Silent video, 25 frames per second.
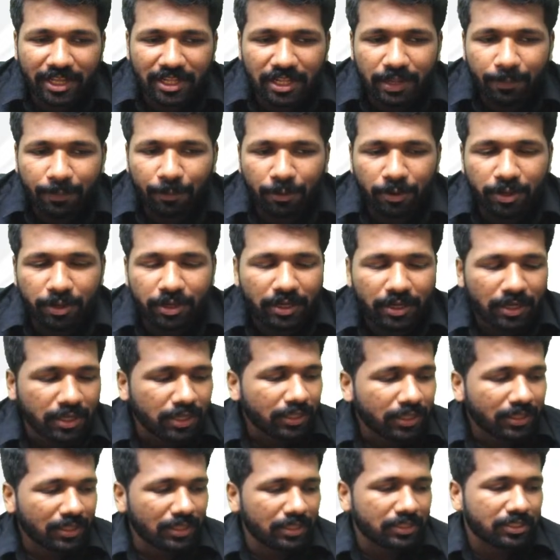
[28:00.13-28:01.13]
the point?
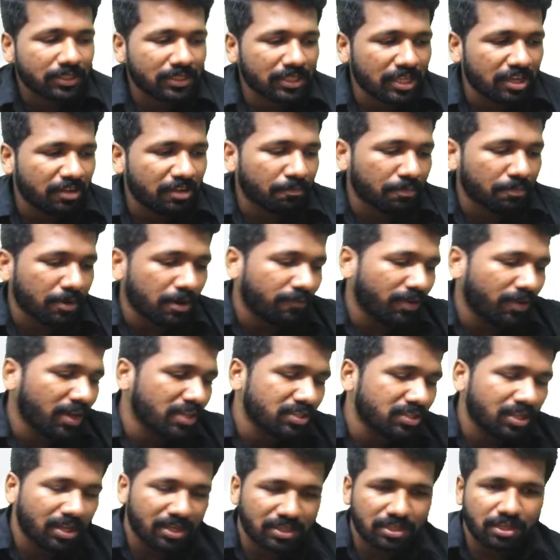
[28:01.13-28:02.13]
This is the
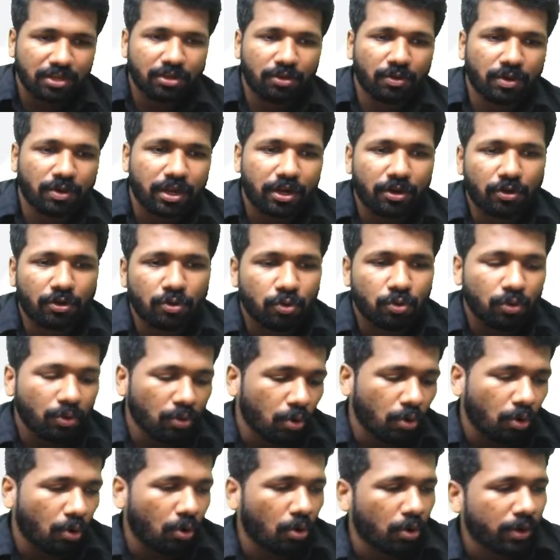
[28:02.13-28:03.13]
improvisation you can do
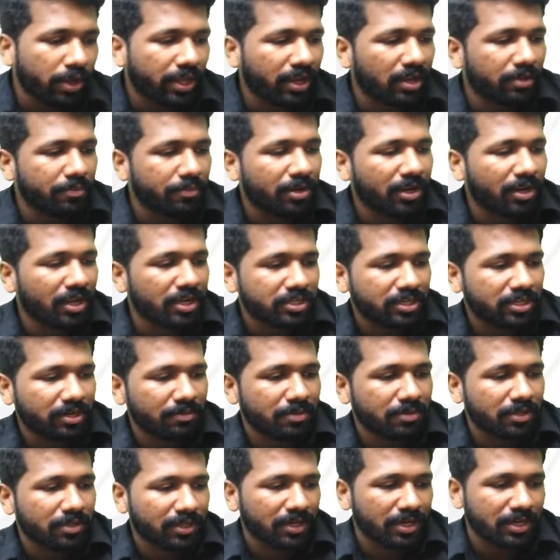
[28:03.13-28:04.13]
on elimination
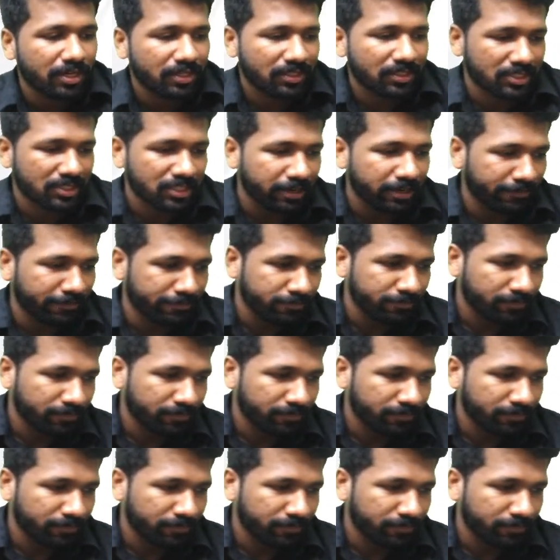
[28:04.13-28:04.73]
method itself.